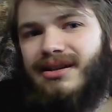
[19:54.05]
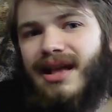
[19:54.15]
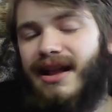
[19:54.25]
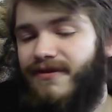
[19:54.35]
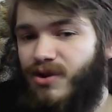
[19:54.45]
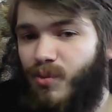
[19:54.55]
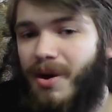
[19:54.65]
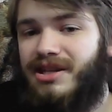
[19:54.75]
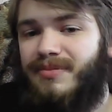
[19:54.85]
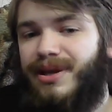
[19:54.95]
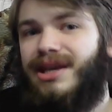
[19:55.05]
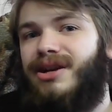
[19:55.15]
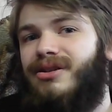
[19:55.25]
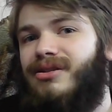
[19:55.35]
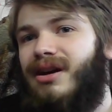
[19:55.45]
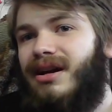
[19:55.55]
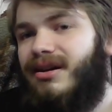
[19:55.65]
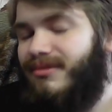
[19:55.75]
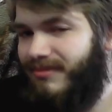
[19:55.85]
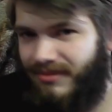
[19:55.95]
And if you want to be here,
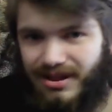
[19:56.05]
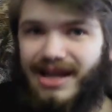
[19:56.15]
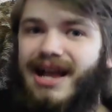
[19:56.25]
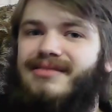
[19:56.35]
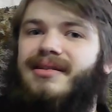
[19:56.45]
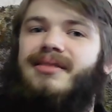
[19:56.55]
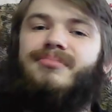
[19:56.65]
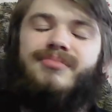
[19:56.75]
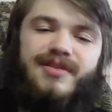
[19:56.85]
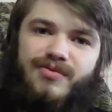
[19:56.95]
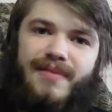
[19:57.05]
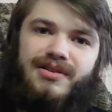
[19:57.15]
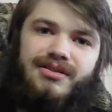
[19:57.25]
like I said, subscribe to